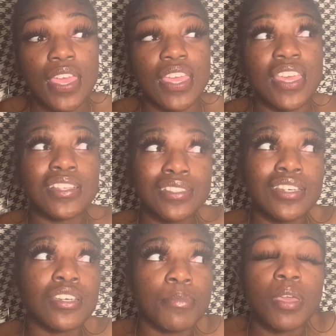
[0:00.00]
It
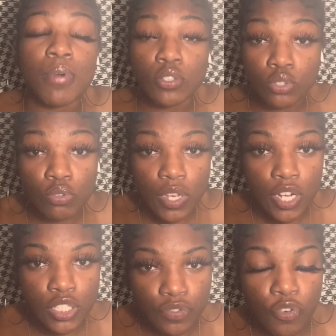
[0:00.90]
took me about 2
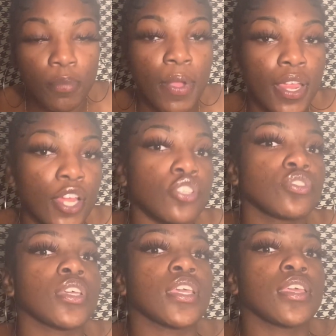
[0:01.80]
years for my hair
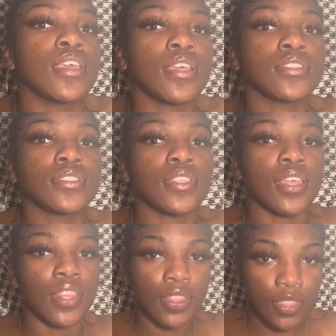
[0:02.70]
to get to the
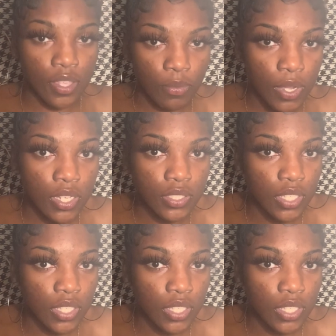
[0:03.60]
length it was.